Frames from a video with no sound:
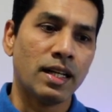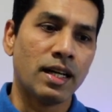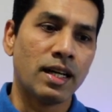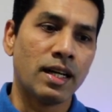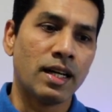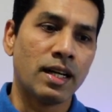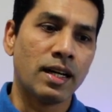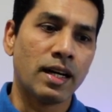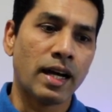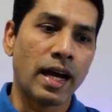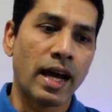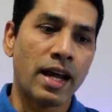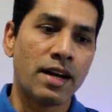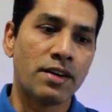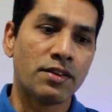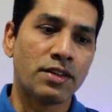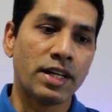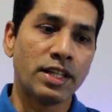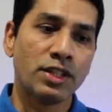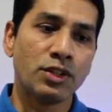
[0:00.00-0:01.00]

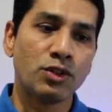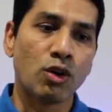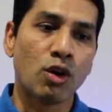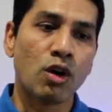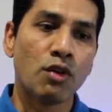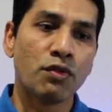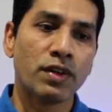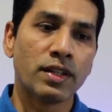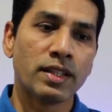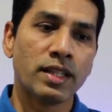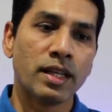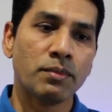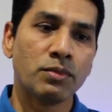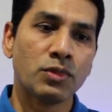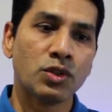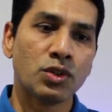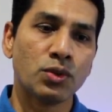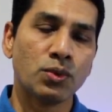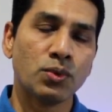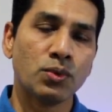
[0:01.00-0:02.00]
and ready to offer
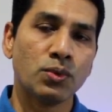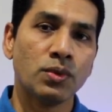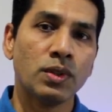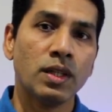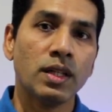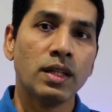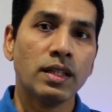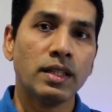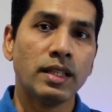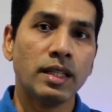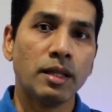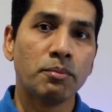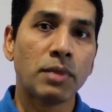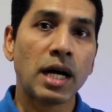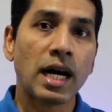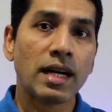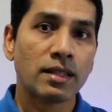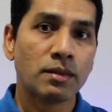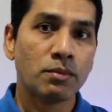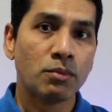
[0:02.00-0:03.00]
them through the
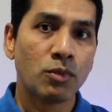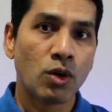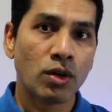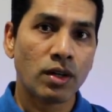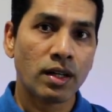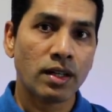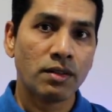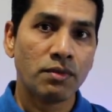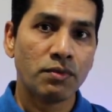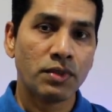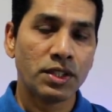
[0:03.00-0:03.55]
partner model,